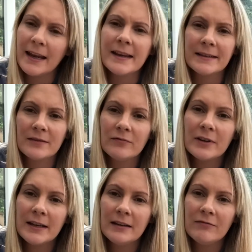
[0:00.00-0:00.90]
It's a
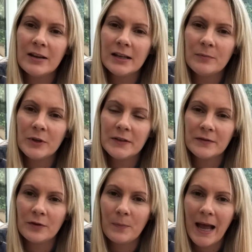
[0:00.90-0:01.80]
really
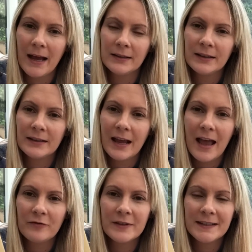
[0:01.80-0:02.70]
beautiful pattern, and
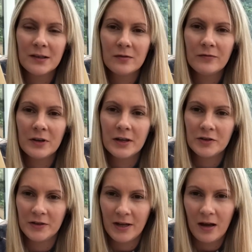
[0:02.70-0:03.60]
every single
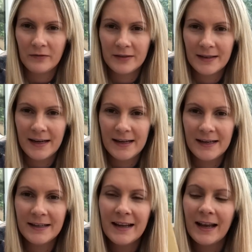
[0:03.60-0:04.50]
version that I've
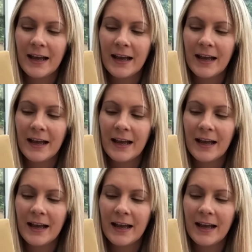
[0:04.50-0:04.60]
seen